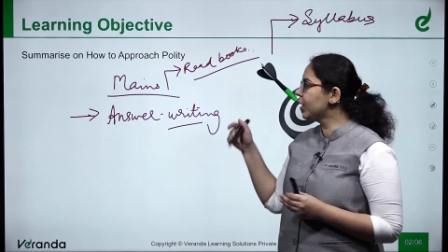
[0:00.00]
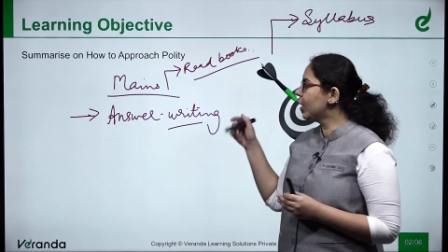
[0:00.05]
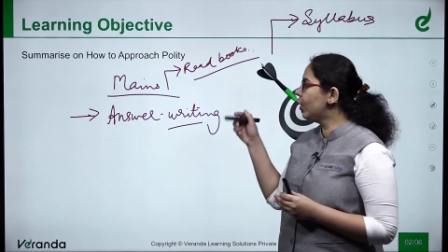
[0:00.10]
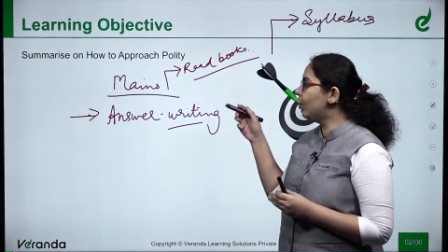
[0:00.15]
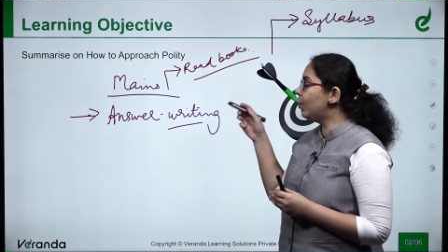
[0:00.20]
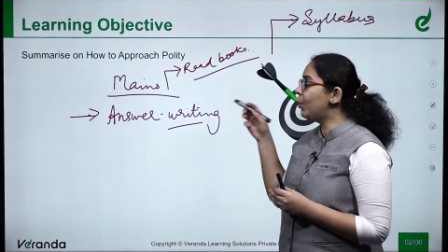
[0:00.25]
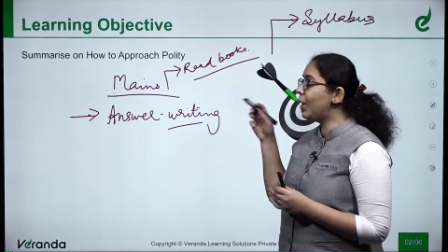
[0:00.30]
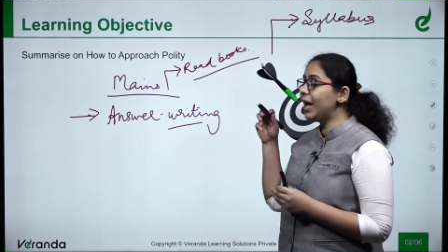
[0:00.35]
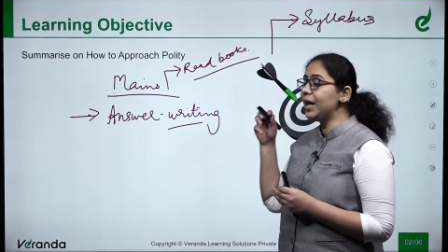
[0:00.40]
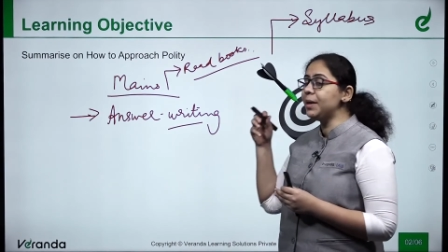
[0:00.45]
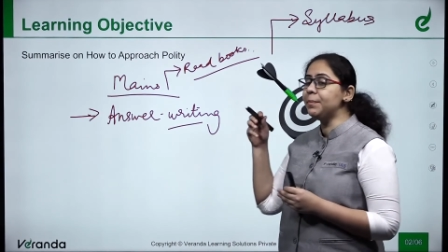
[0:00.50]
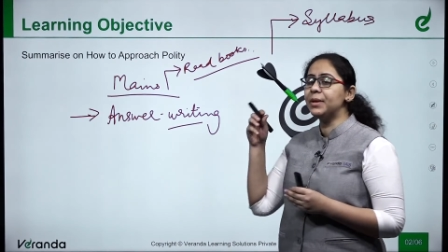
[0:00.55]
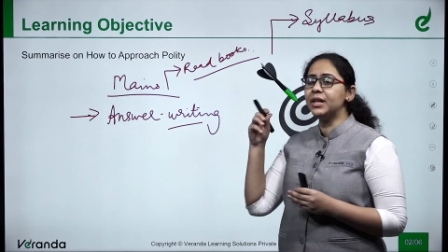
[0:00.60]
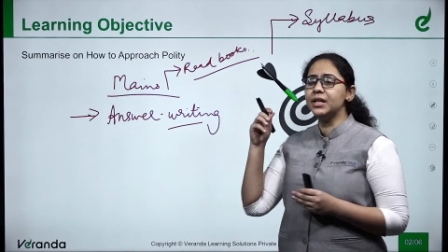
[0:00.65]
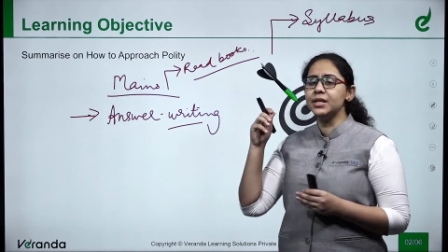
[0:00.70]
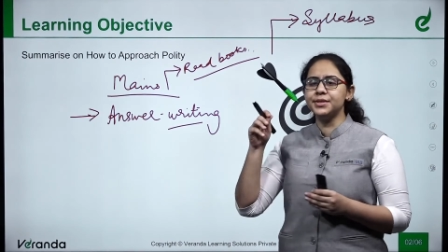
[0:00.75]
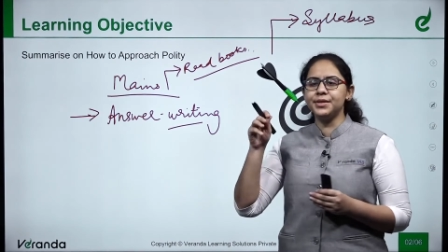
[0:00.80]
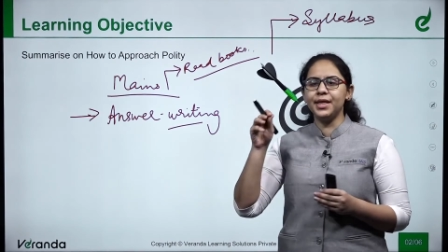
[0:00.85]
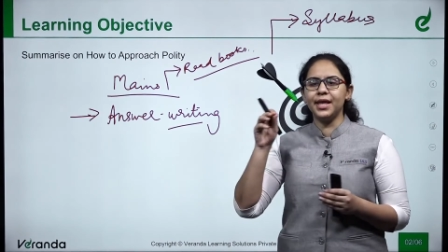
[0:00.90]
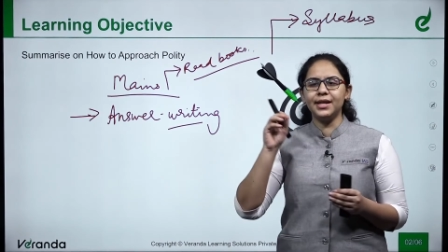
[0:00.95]
Why?
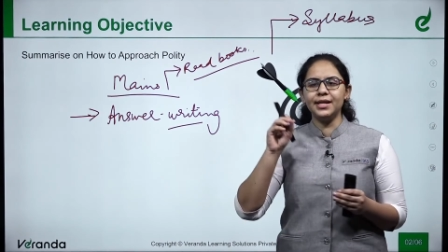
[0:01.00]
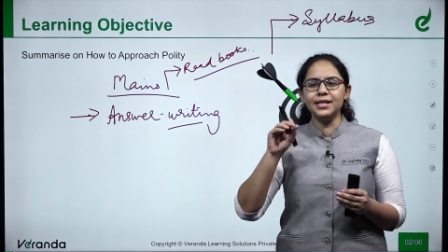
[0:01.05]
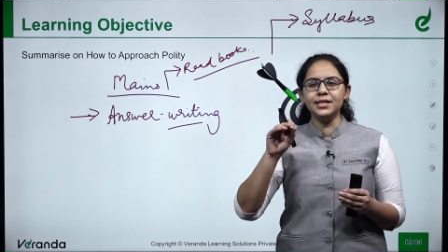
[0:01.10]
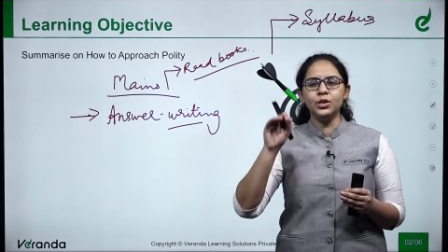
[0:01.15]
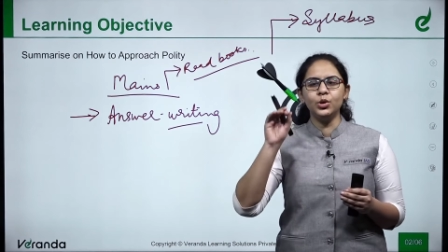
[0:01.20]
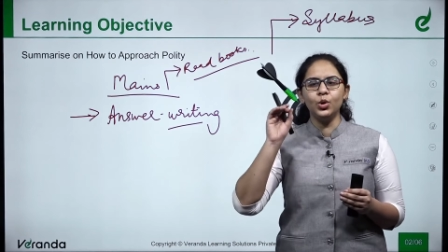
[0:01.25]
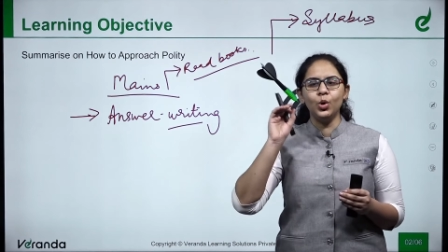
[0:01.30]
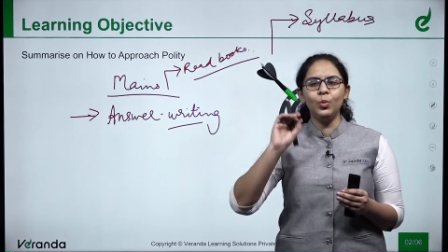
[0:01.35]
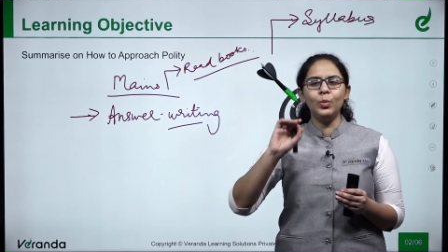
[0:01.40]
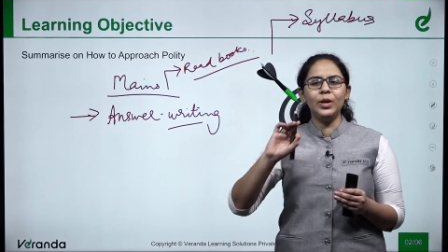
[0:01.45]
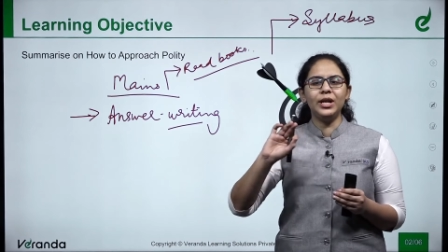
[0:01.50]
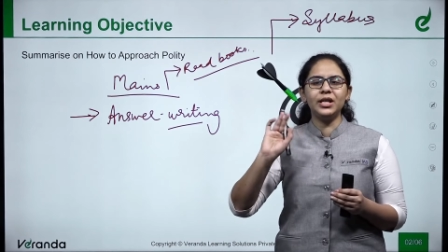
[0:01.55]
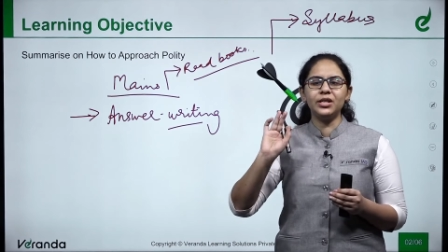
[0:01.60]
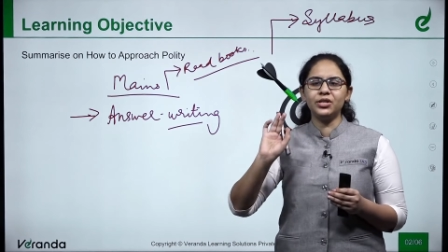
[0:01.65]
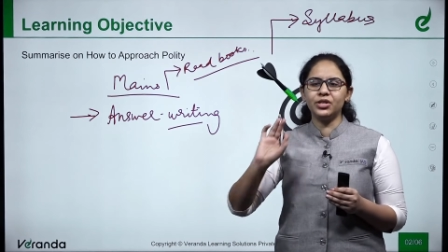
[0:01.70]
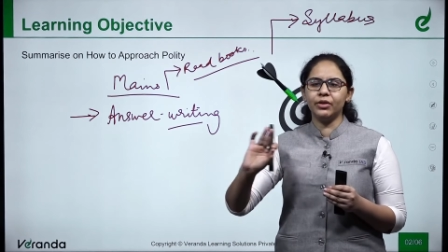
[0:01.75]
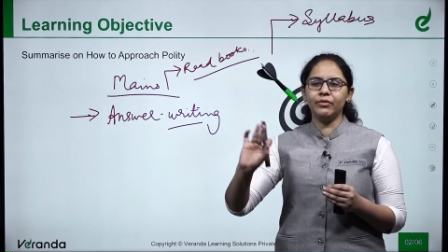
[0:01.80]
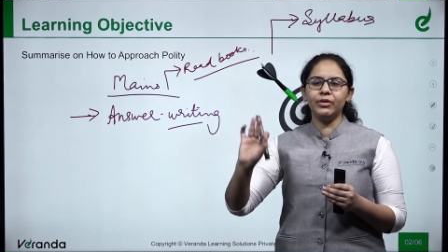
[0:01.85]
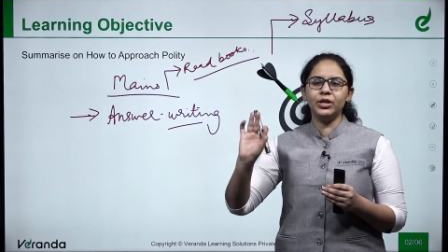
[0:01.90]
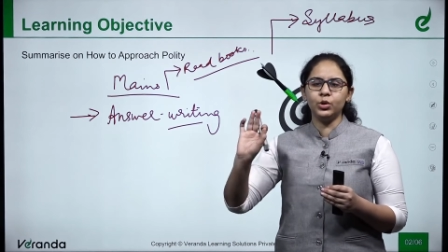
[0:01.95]
Because there is no
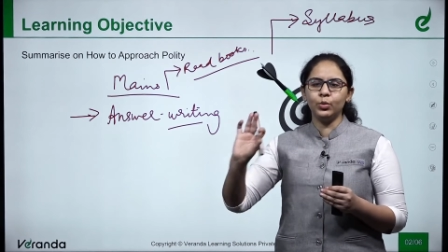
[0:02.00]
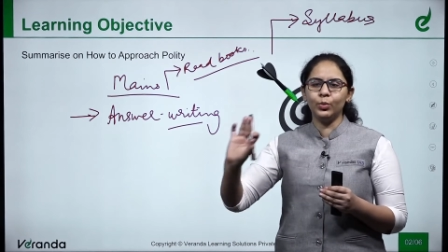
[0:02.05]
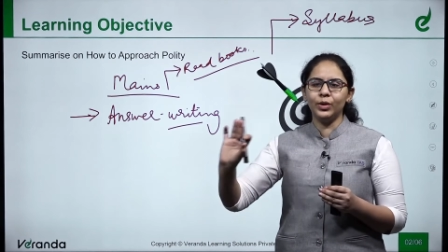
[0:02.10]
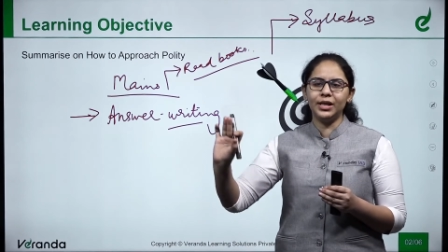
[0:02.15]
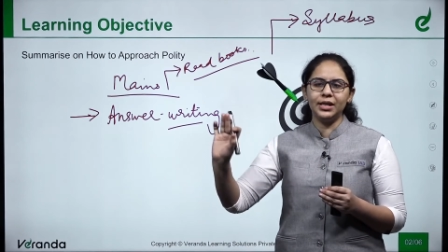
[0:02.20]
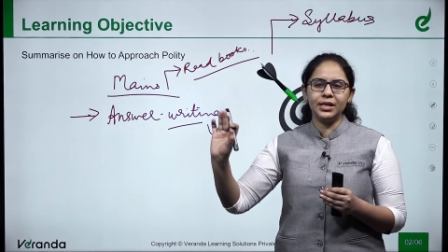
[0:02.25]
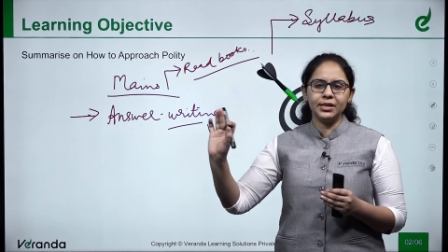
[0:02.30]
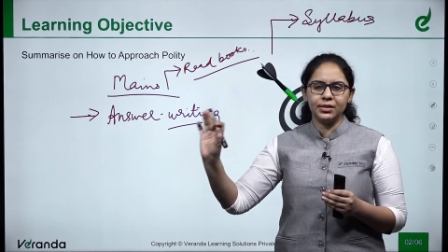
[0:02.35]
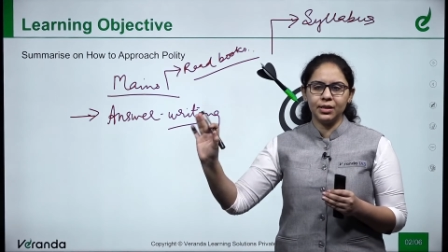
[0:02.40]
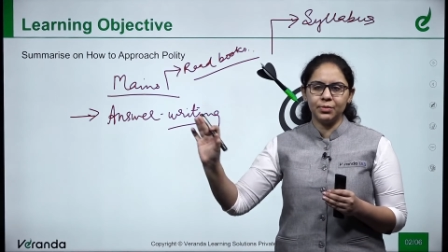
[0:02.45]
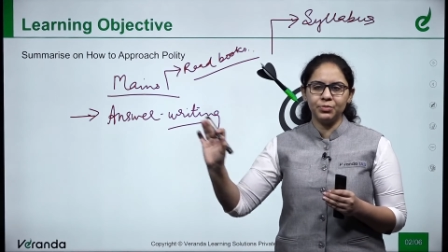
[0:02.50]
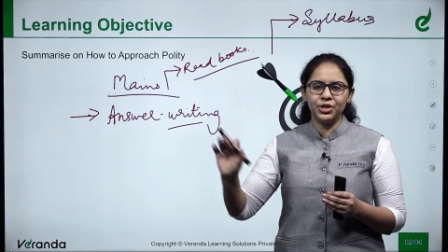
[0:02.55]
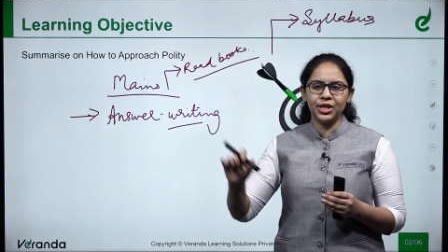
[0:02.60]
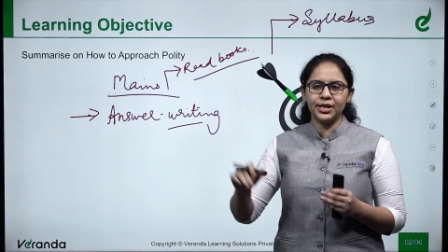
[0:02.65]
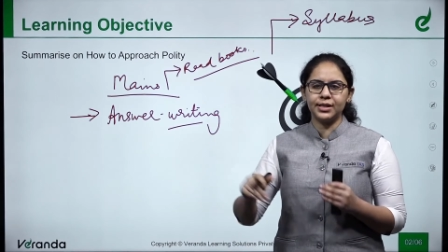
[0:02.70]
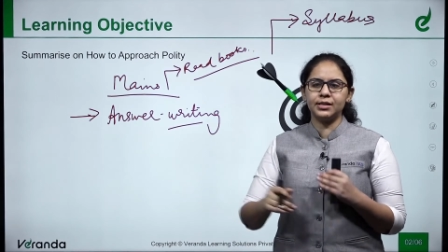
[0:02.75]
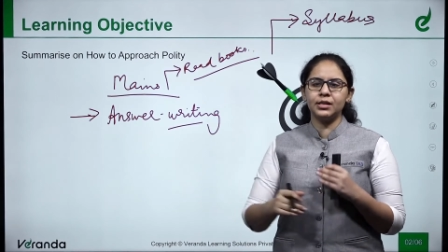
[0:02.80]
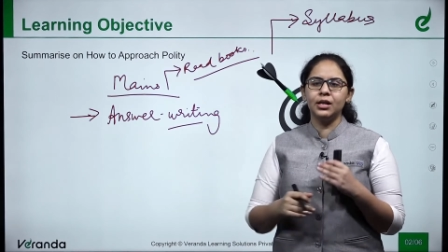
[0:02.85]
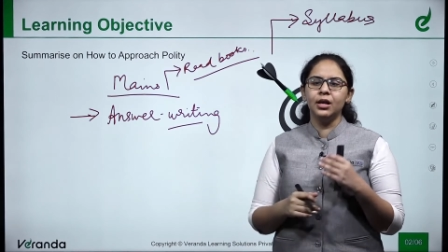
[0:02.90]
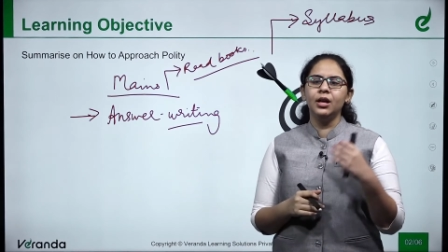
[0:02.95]
weightage given to various
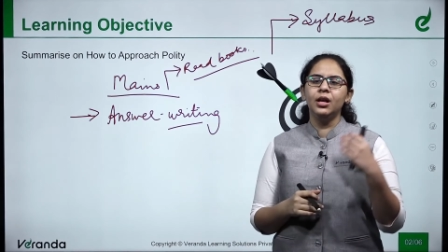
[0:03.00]
subjects.